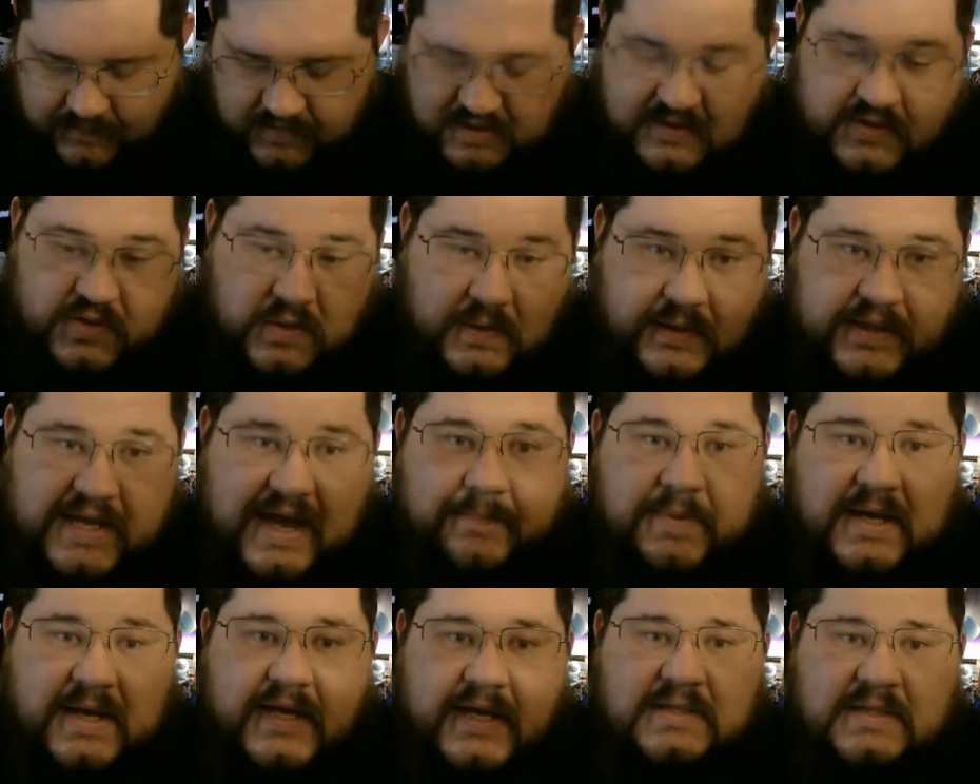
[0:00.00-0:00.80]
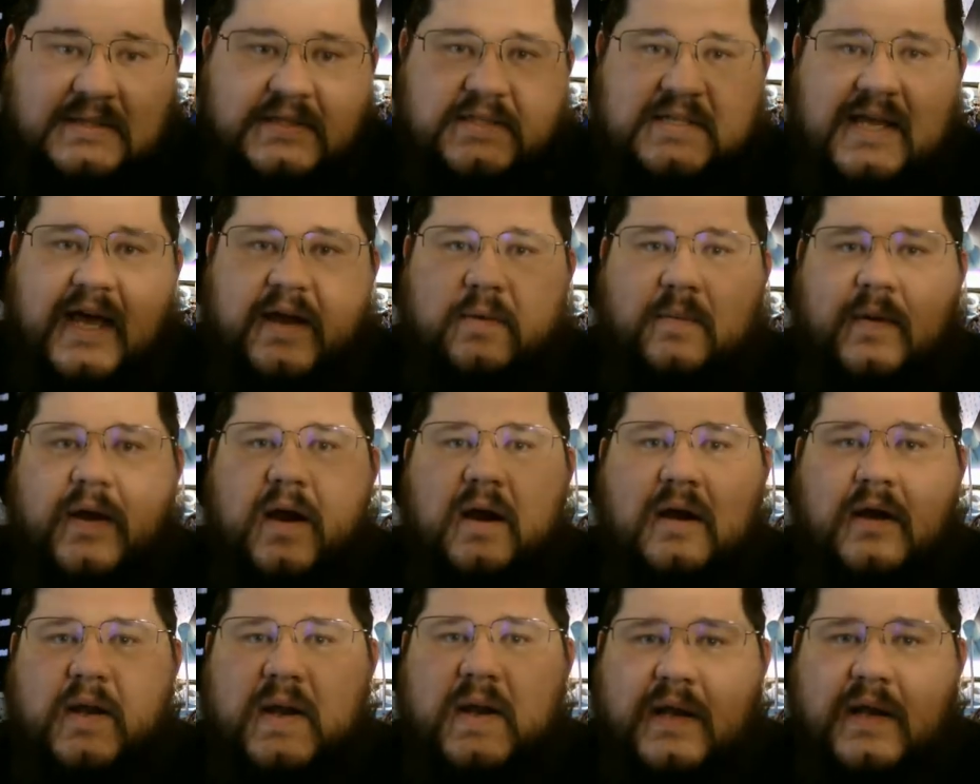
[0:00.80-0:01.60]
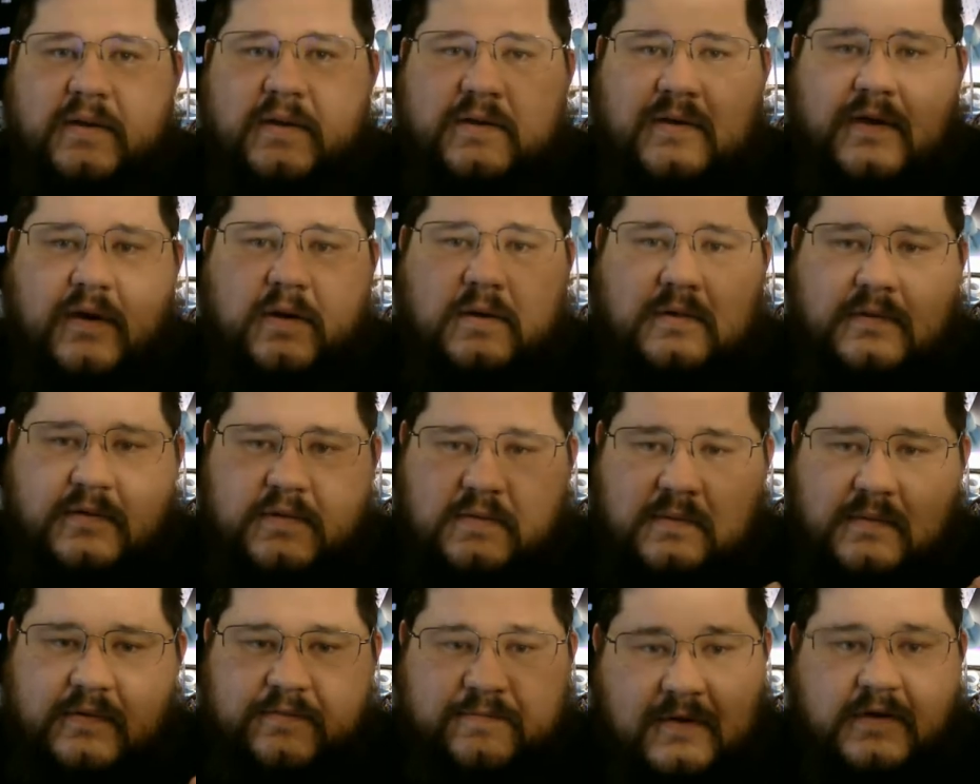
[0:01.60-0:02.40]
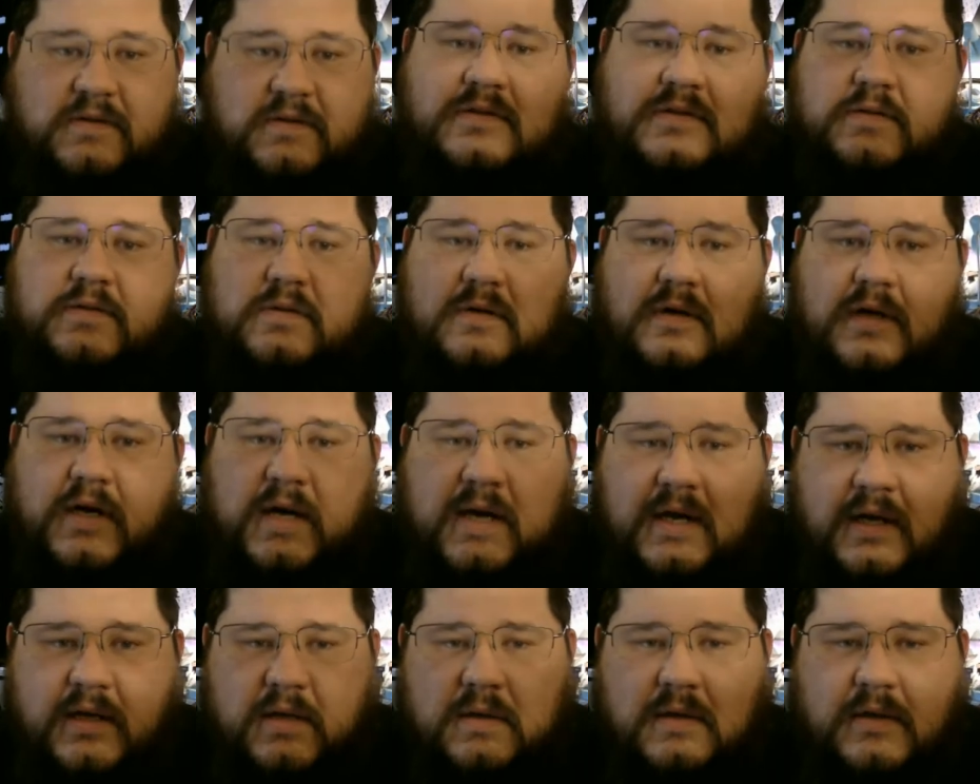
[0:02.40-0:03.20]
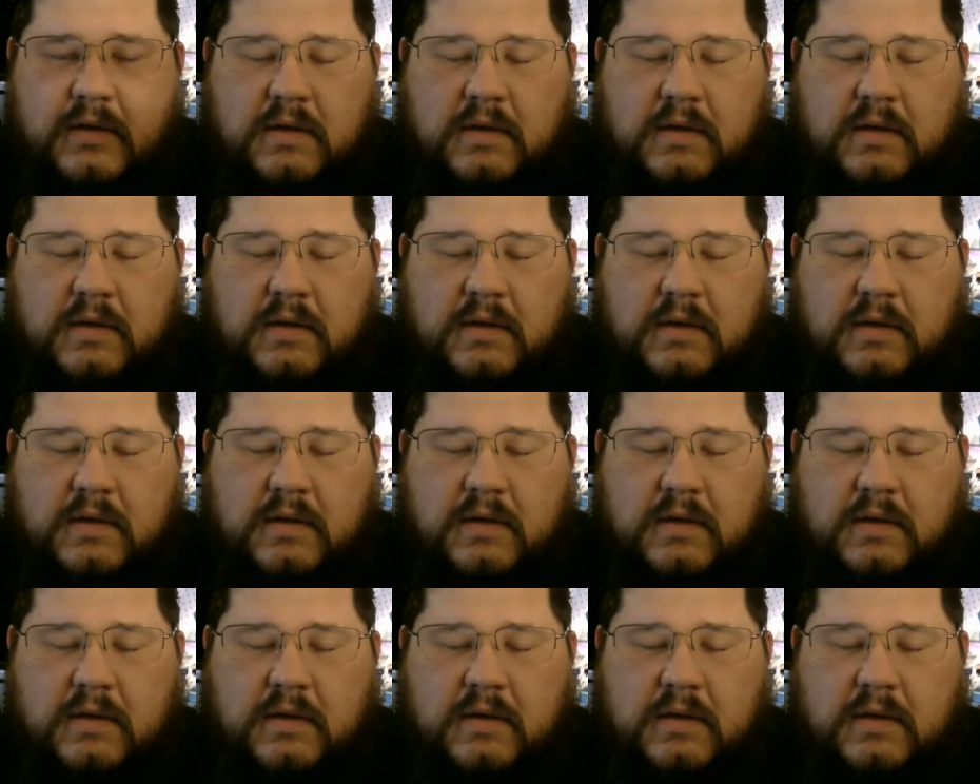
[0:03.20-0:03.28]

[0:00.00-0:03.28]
So with that being said, we are going to go to the first story,